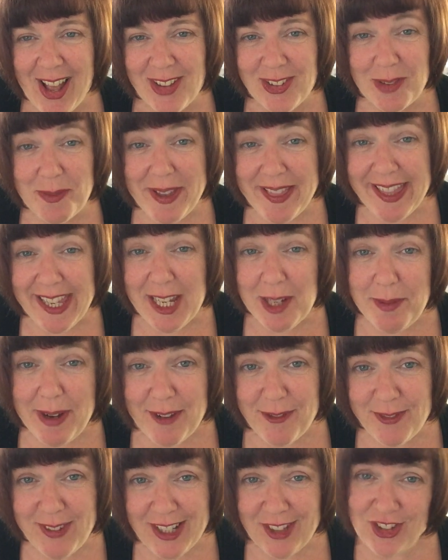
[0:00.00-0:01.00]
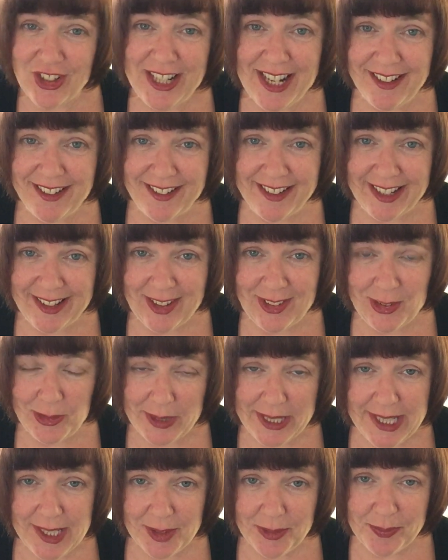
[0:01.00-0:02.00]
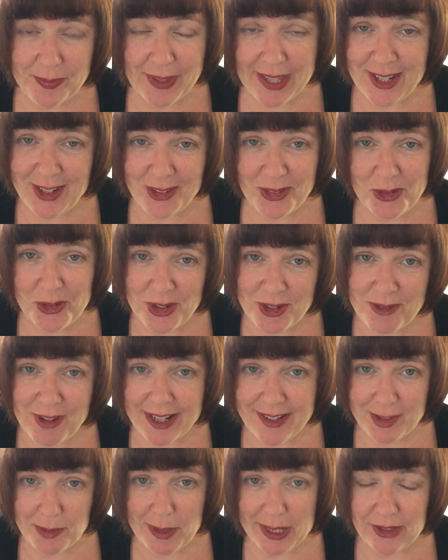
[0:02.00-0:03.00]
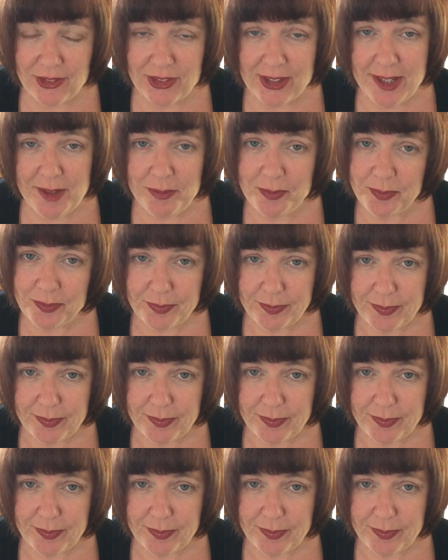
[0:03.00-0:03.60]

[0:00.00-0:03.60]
So I've been thinking about fiction editing this week, and I thought I'd write about it.